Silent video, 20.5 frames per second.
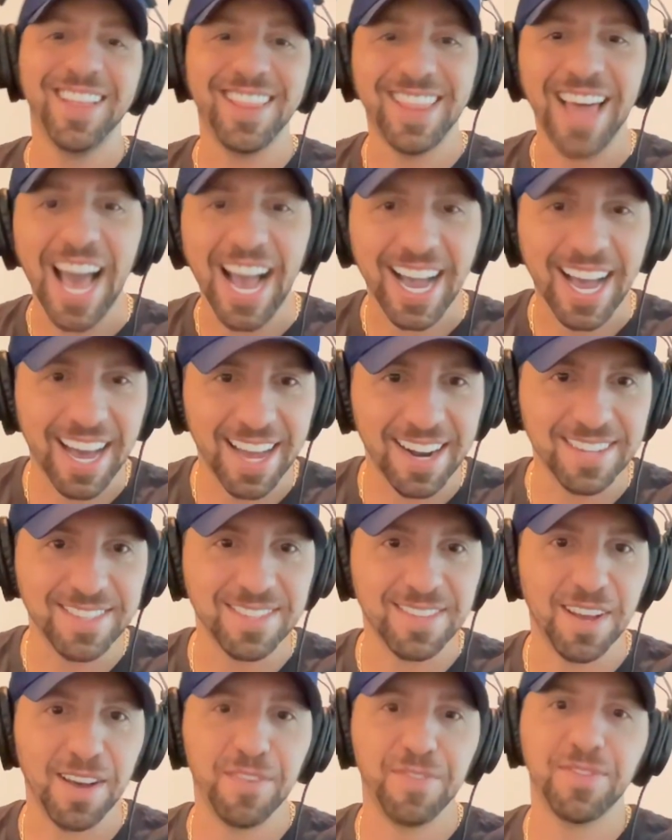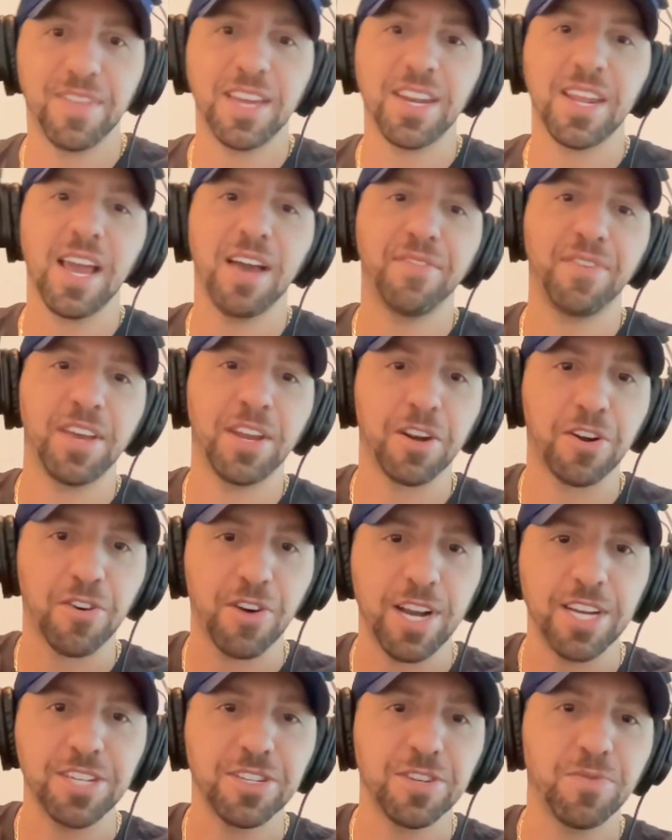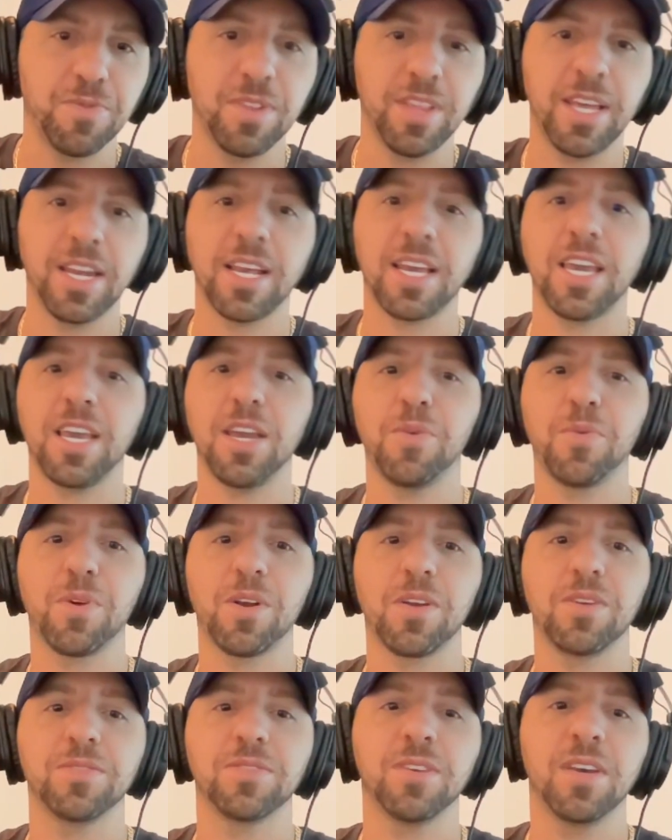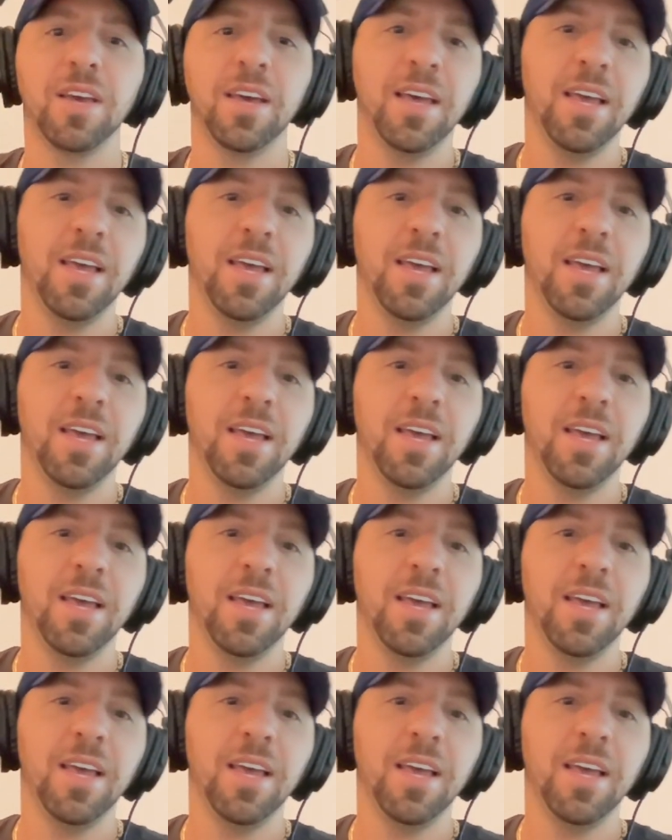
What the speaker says: That kind of stuff. Then you have integration related keywords.